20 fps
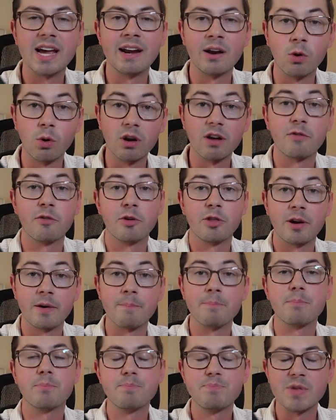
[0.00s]
And in order
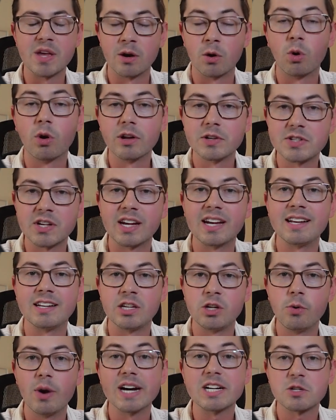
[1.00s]
to
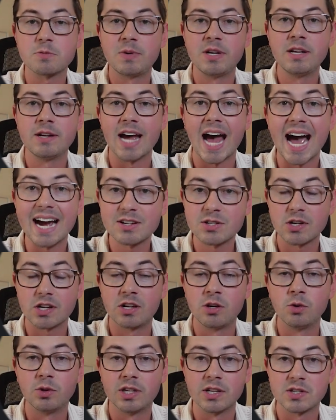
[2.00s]
get UXP to
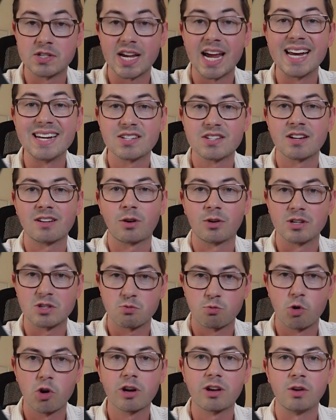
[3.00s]
execute this asynchronous
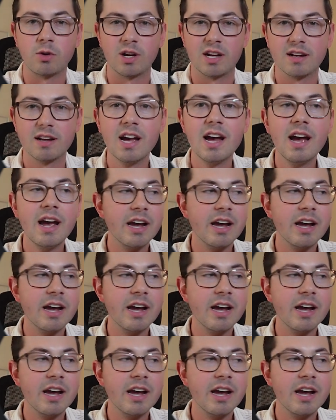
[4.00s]
work unit,